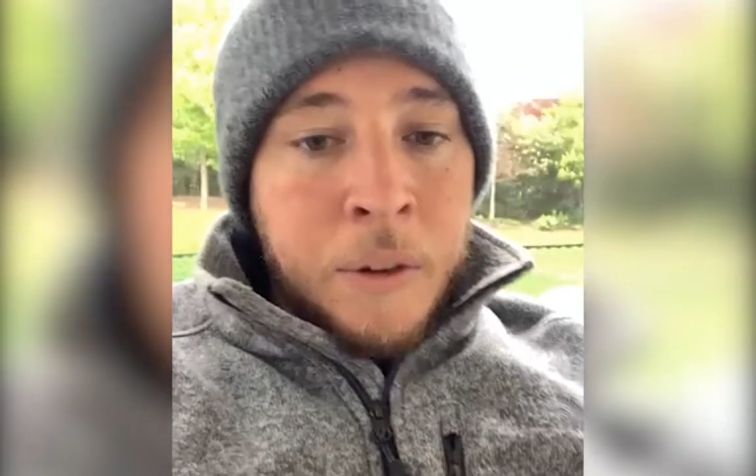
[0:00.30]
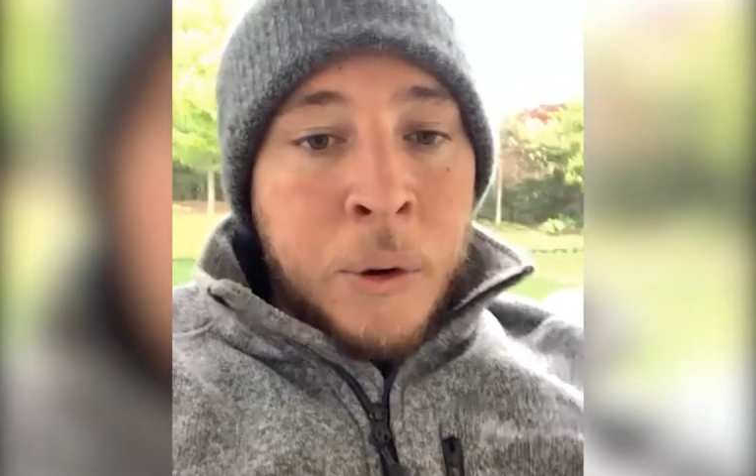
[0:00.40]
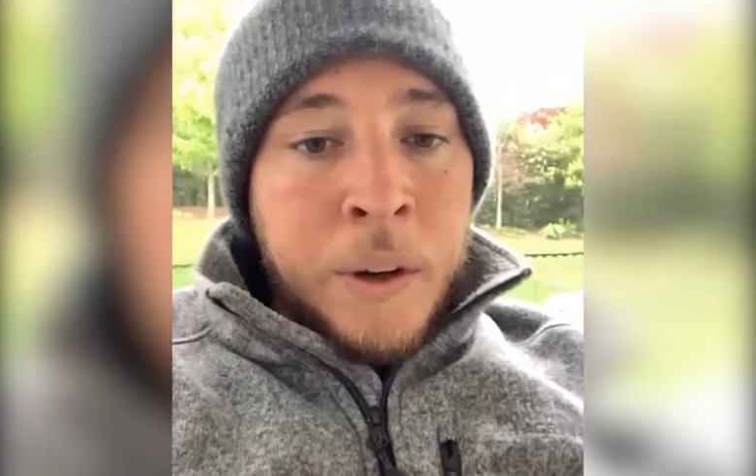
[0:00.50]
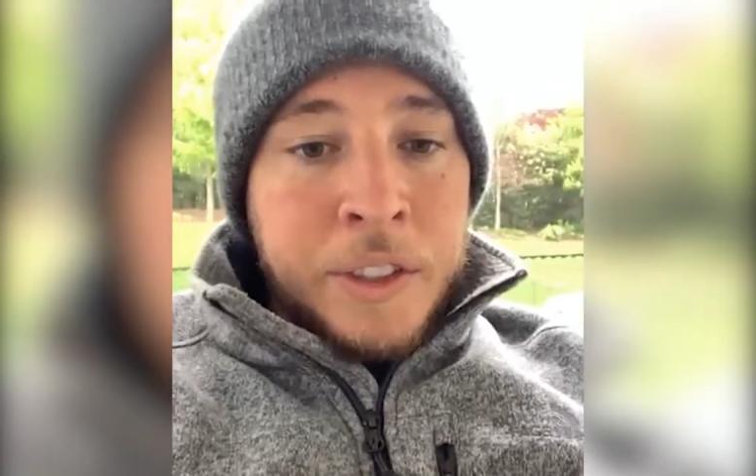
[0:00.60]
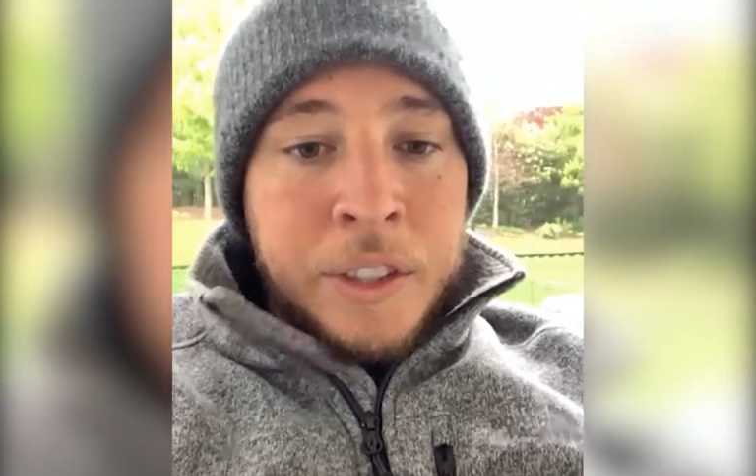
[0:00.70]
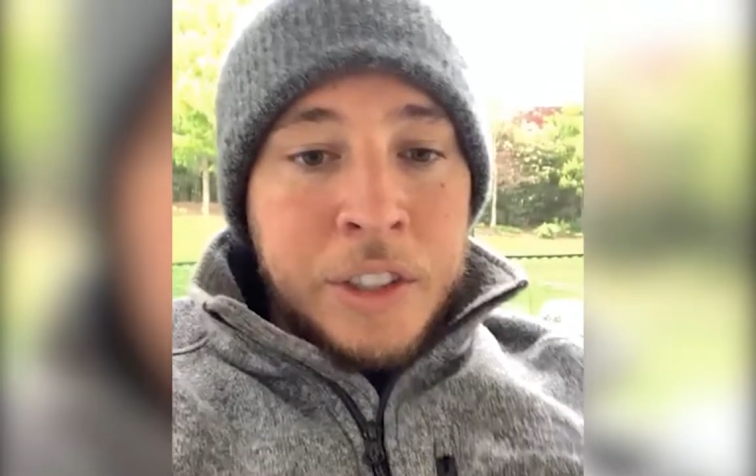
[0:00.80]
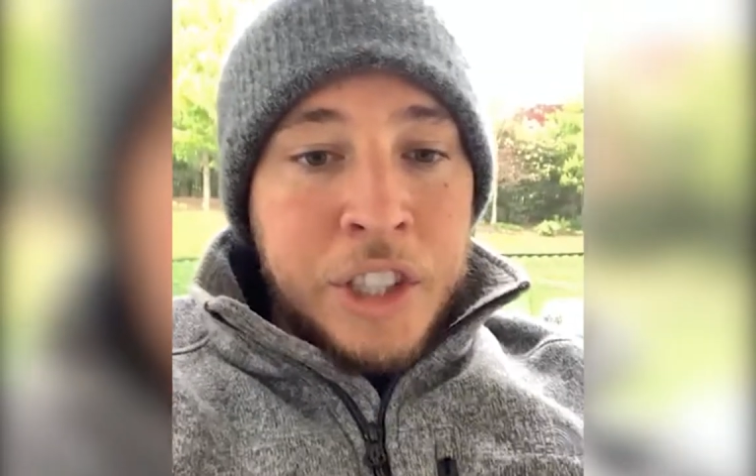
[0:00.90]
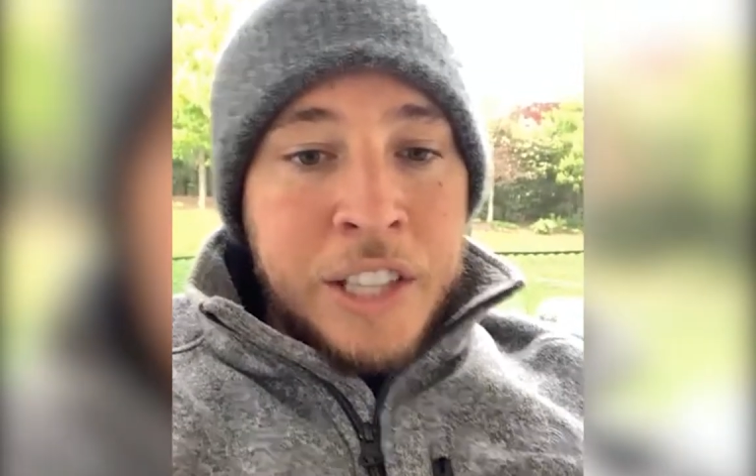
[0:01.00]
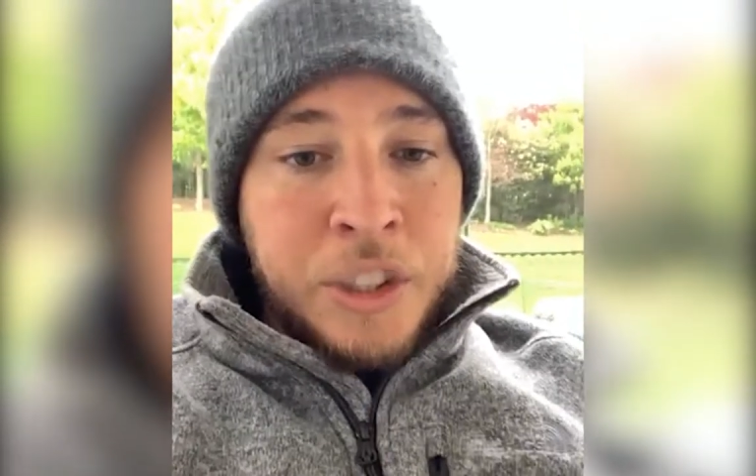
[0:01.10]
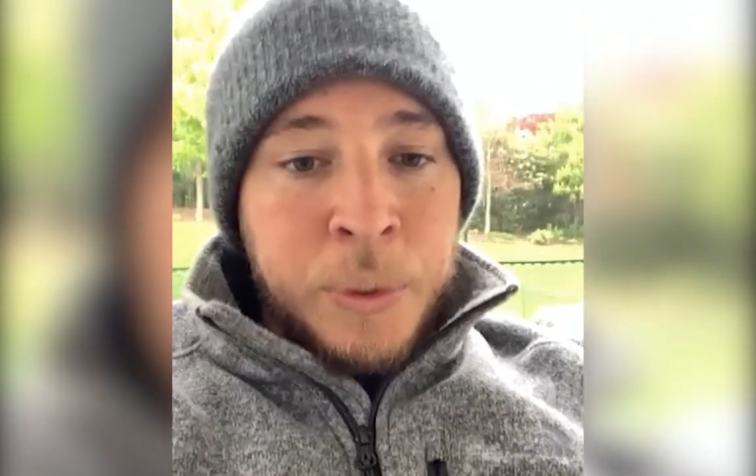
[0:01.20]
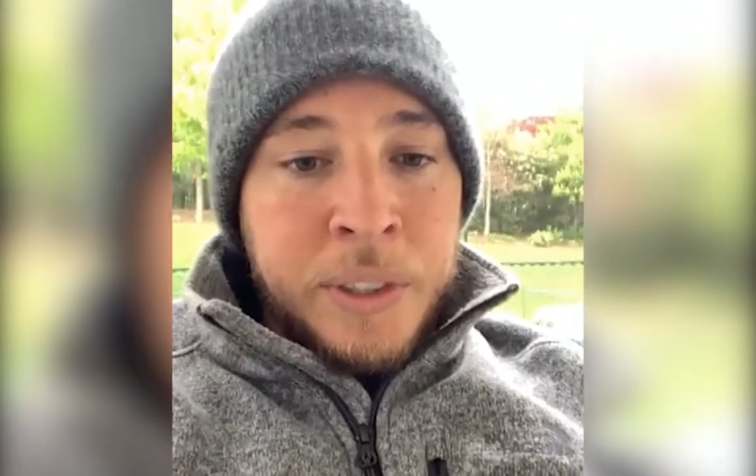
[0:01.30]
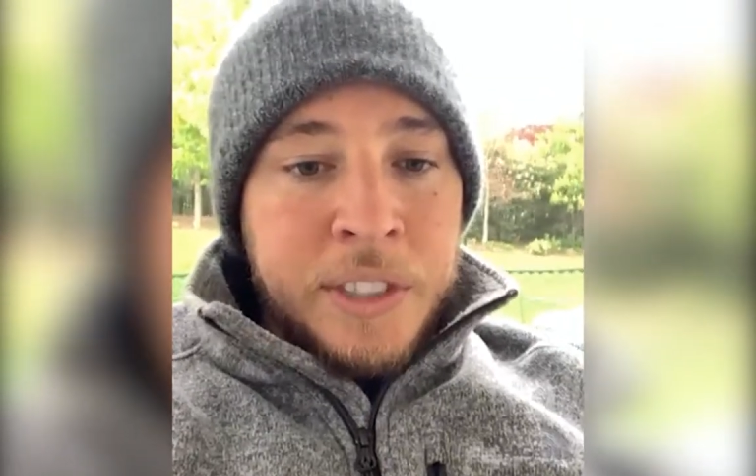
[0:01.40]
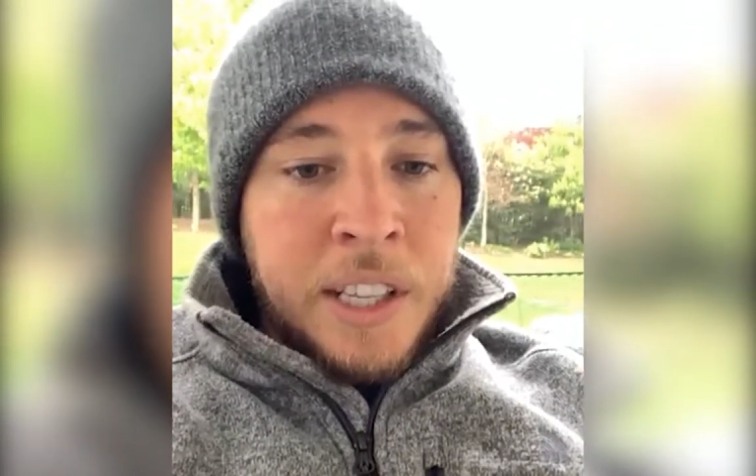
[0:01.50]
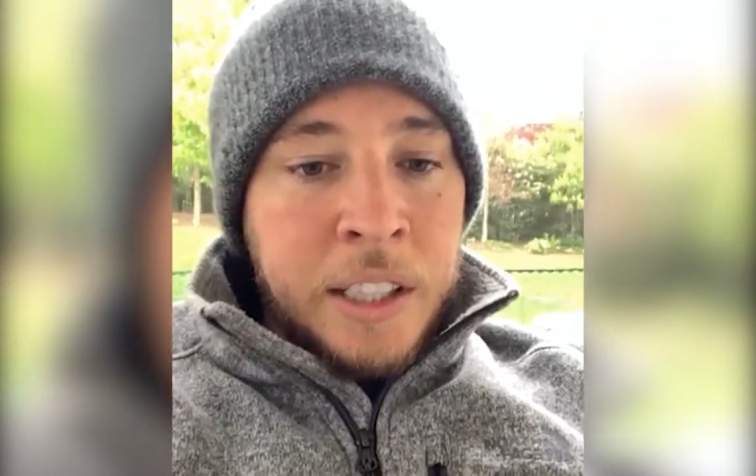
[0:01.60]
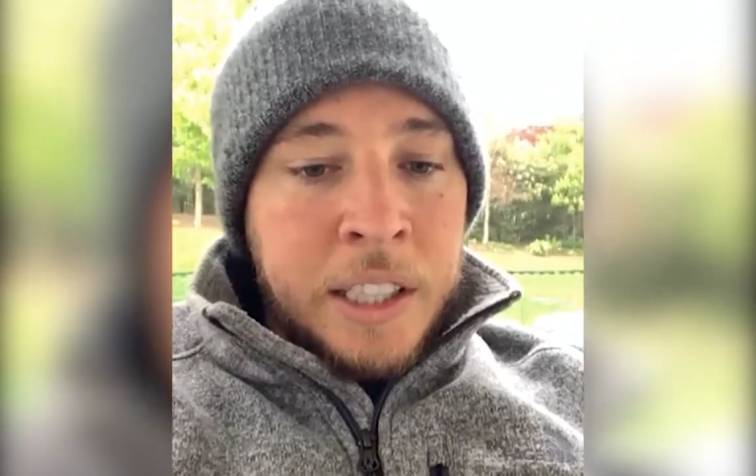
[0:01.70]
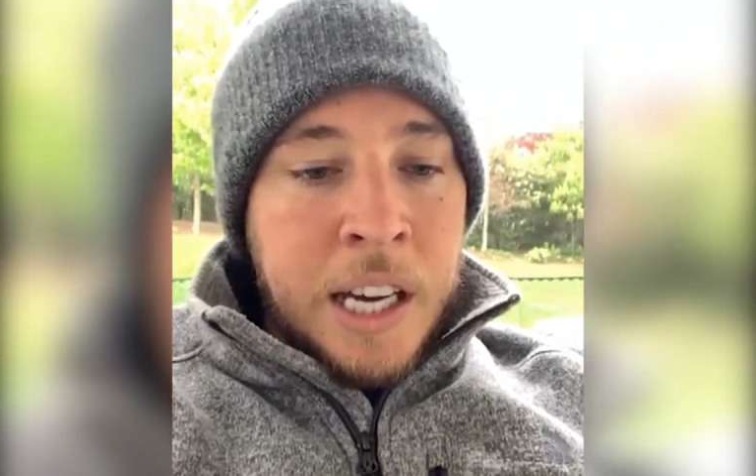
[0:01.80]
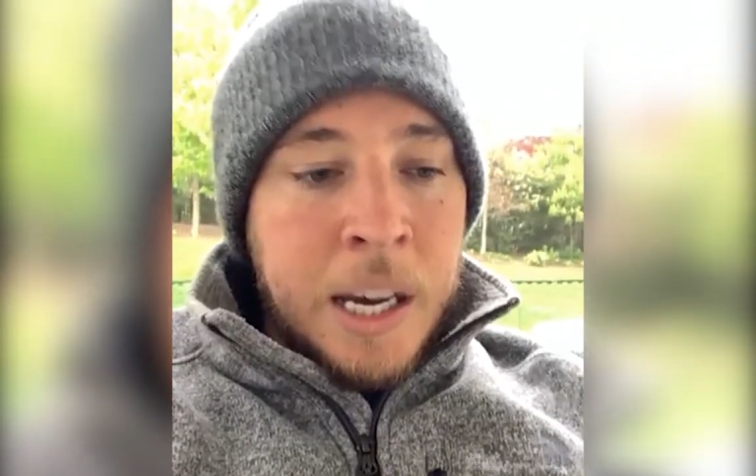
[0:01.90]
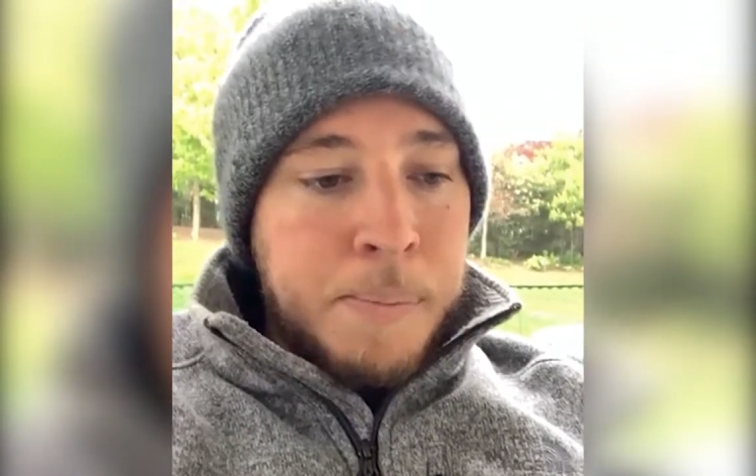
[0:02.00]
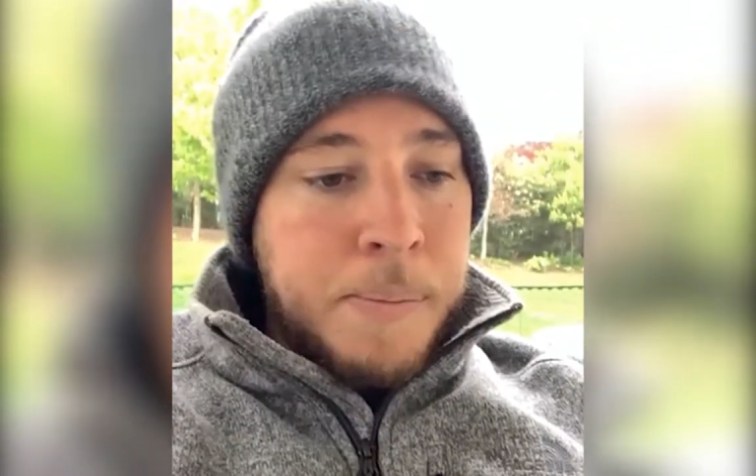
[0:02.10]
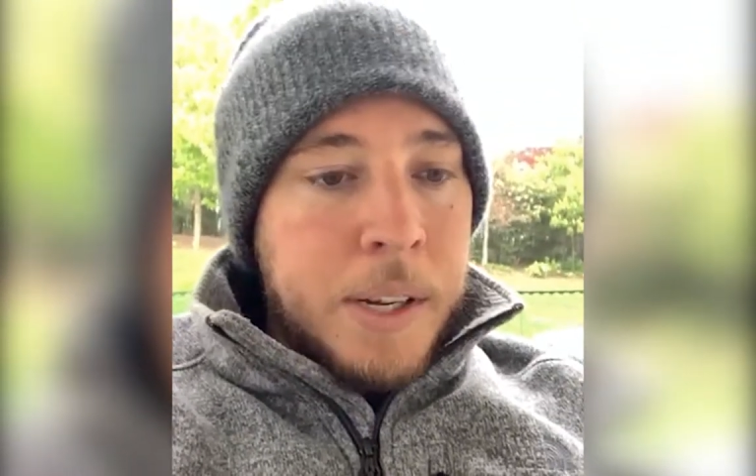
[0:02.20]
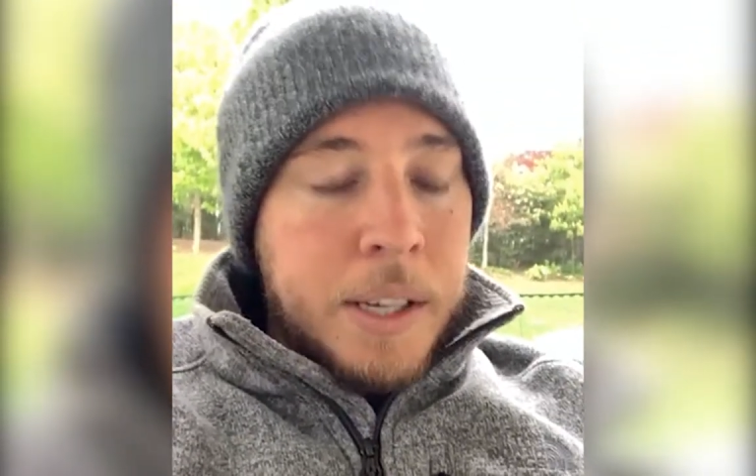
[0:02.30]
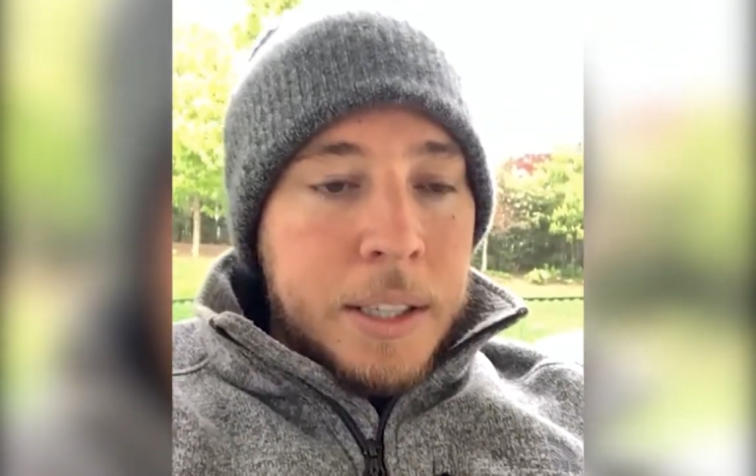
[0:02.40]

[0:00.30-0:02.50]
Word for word: everyone wants a chance to win the Stanley Cup.